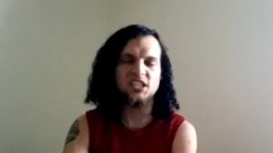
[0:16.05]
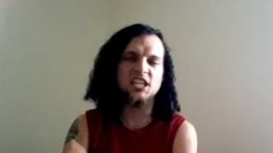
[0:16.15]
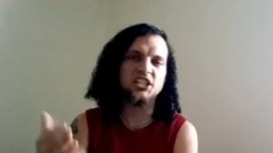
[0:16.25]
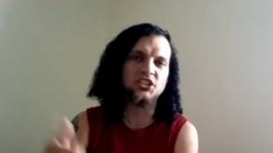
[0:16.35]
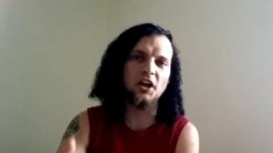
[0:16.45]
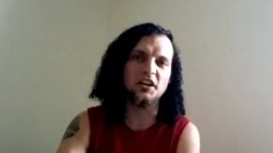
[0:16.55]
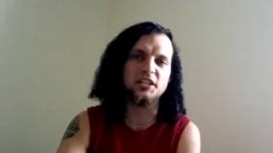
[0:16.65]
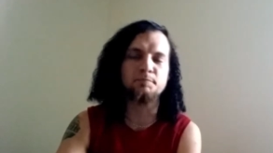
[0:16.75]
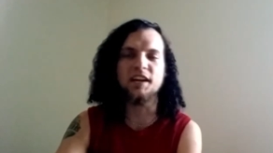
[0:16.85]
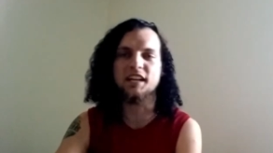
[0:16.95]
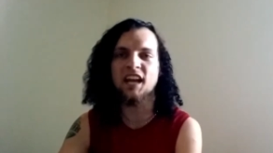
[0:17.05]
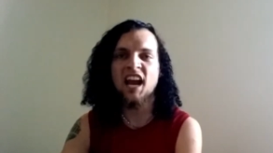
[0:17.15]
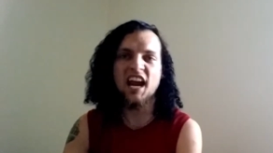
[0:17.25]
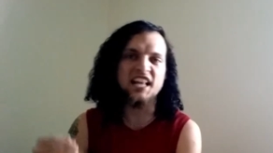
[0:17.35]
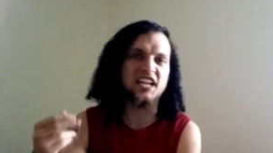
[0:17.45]
This song is speedy,
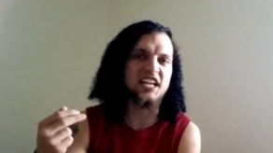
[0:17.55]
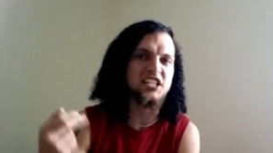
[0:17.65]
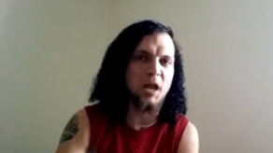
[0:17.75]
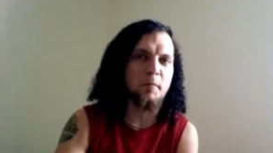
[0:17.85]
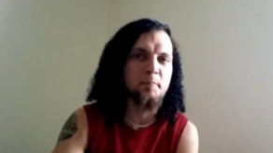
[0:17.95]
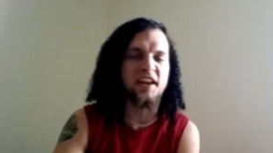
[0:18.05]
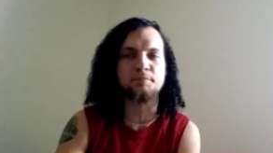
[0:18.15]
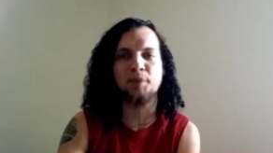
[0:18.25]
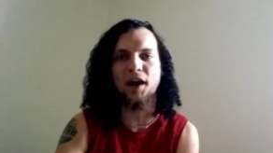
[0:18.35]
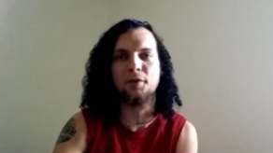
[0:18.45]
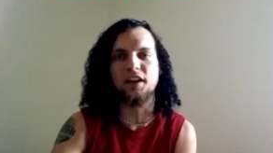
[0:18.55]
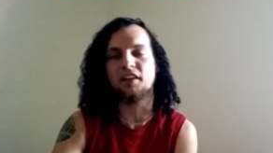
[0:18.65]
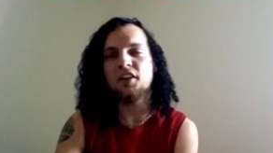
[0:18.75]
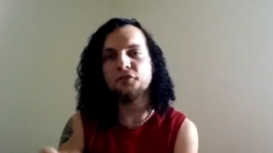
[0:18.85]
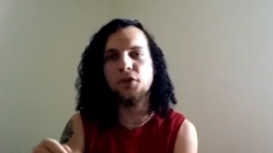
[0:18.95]
and it got a stop bass pounding
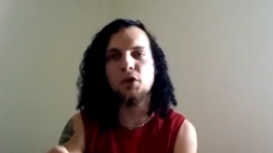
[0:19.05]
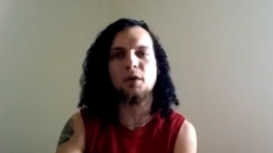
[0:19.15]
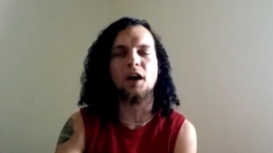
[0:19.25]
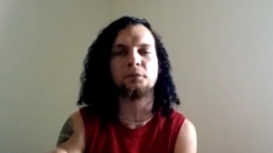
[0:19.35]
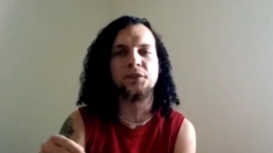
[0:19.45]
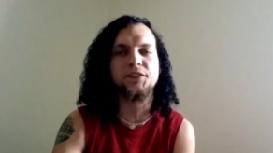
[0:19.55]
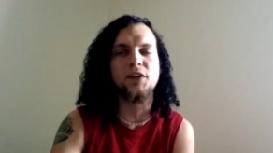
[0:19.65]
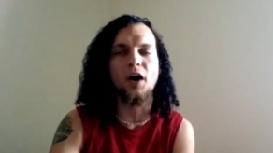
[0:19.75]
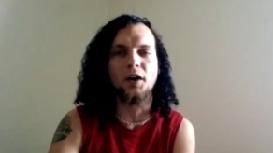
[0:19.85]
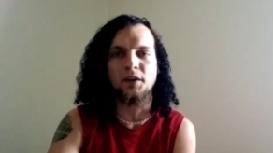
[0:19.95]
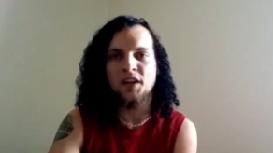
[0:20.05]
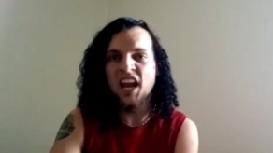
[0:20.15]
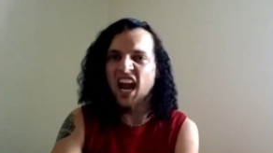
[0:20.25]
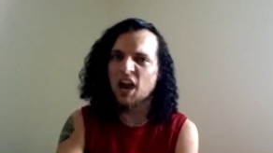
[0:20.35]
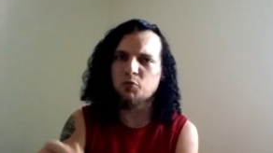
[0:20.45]
throughout the song,
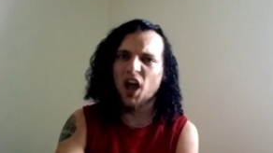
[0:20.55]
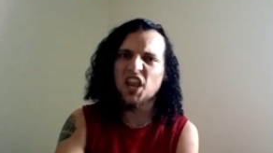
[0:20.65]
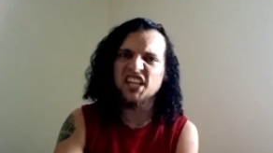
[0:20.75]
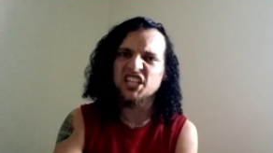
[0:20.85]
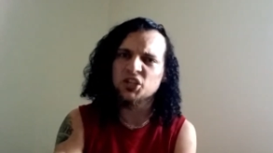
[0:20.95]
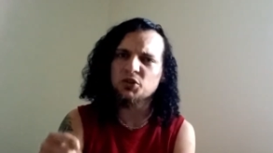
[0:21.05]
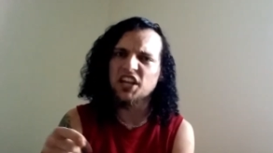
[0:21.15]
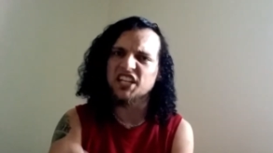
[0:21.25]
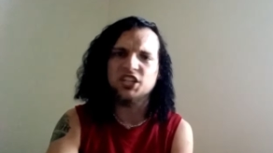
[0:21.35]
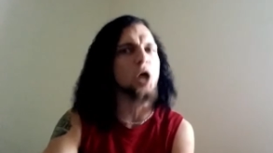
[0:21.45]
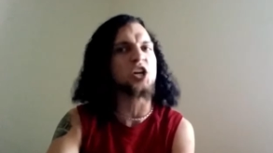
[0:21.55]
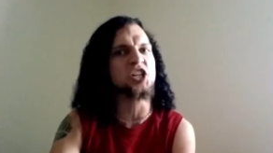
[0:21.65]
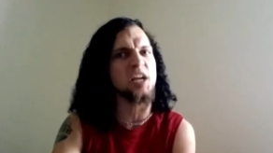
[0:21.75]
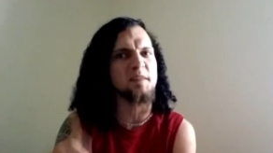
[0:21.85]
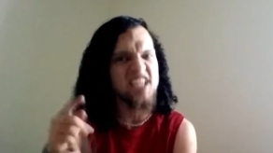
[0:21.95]
and while listening to this song you
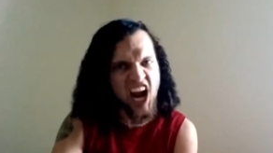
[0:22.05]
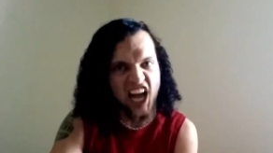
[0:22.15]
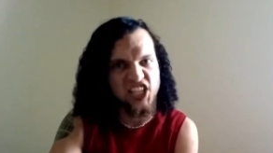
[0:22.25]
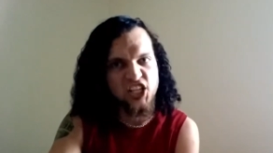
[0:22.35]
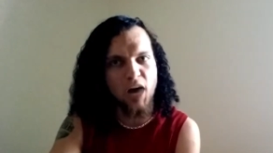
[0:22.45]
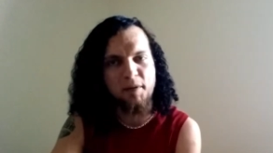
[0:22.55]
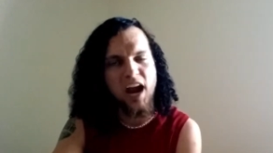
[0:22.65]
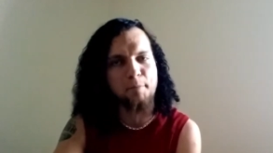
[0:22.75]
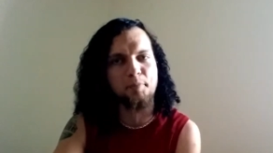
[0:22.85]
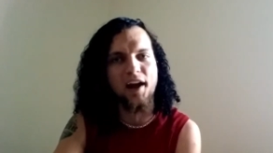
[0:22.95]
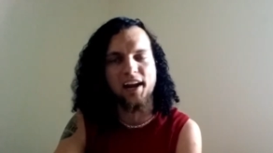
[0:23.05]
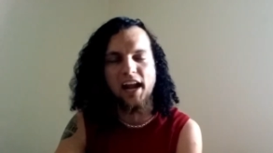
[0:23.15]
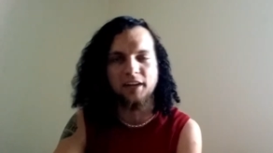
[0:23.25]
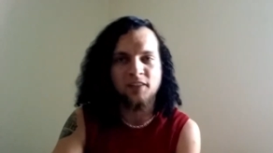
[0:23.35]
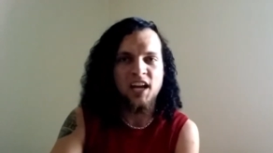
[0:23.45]
simply can't stop headbanging.